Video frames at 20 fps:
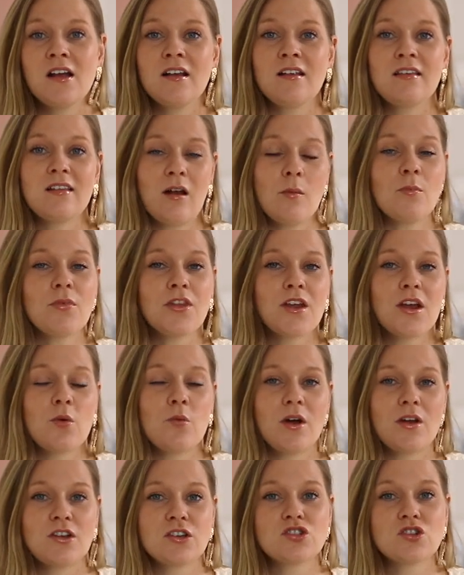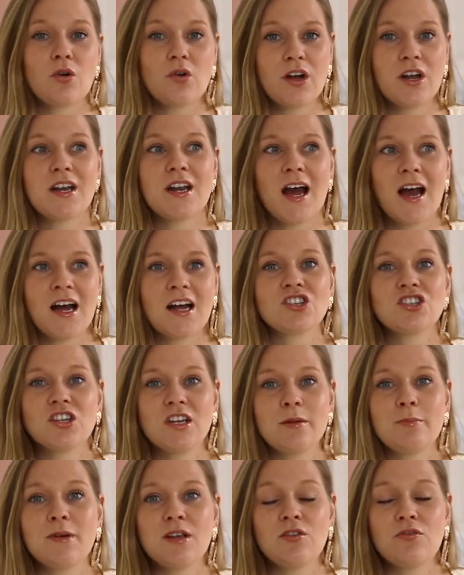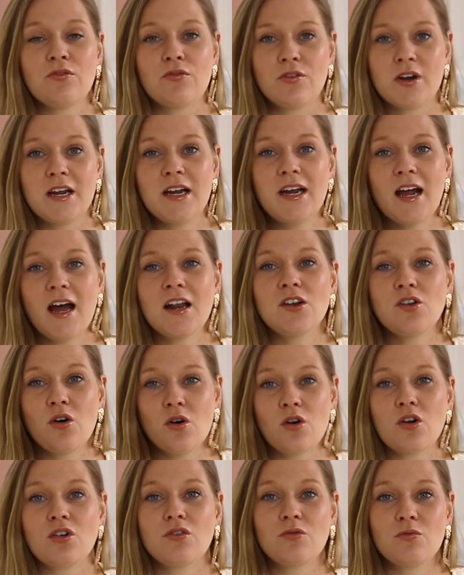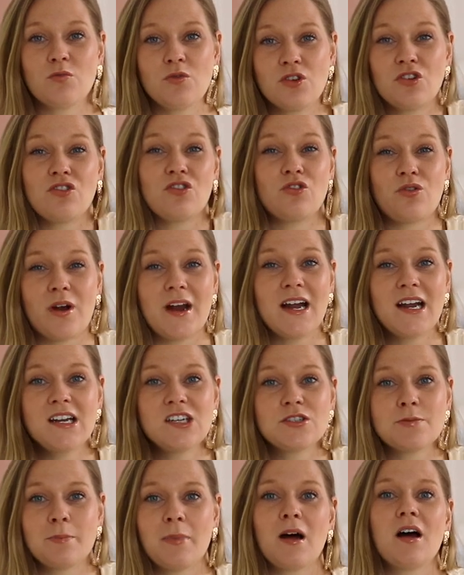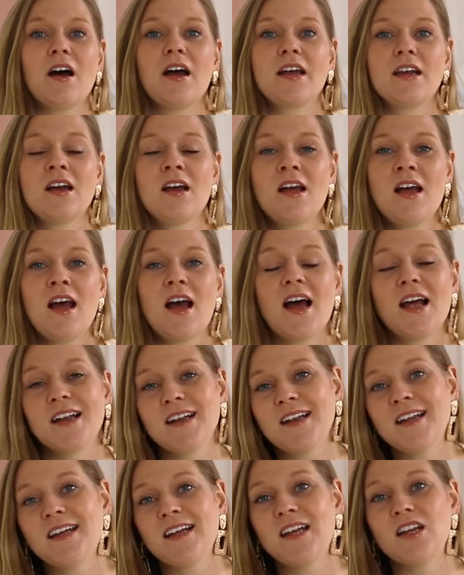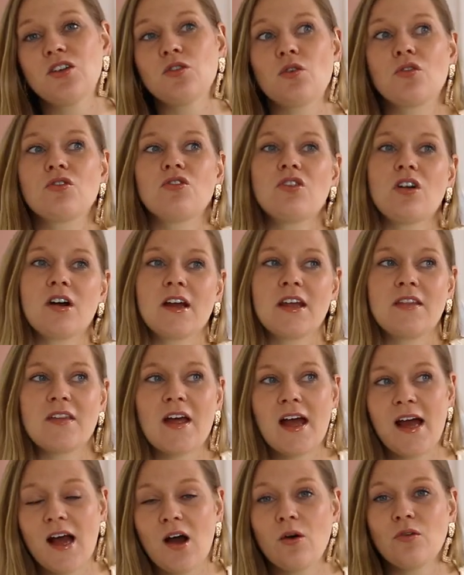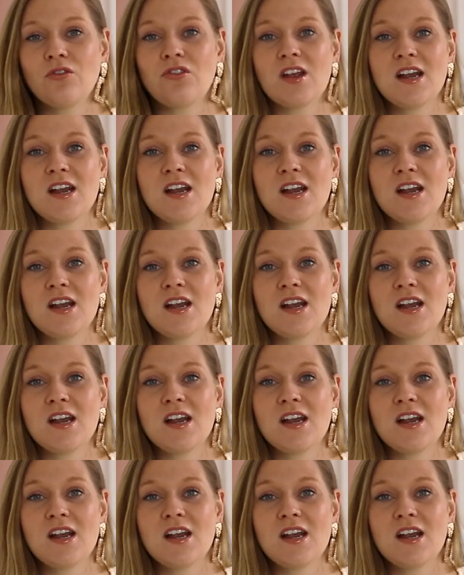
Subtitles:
something where the dog can actually be free and not restrained by a lead or stuck in the house.